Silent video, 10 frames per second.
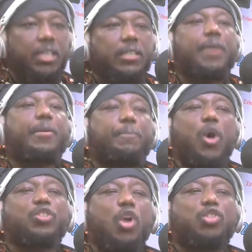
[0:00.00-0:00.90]
The
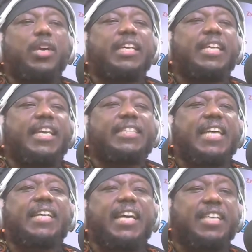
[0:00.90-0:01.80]
report also
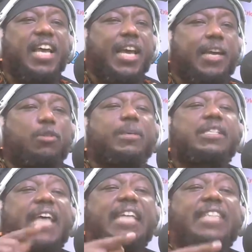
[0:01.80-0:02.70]
indicated that he will be
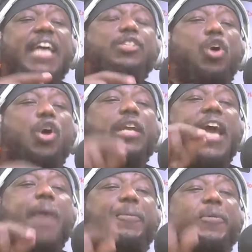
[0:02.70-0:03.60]
sentenced on
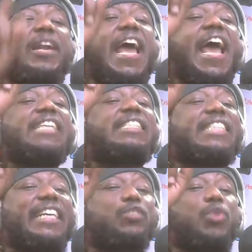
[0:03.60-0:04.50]
April
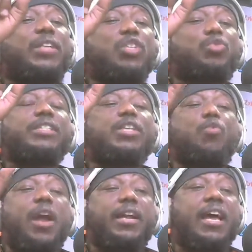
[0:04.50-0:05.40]
18,
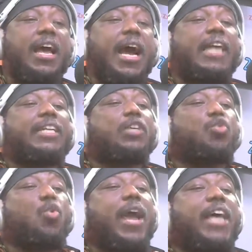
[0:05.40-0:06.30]
2021 at the
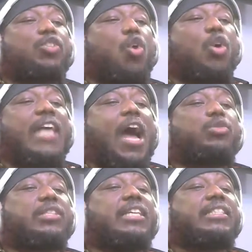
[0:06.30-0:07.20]
U.S.
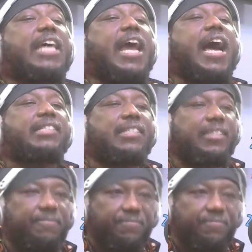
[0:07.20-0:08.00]
courthouse in Tallahassee.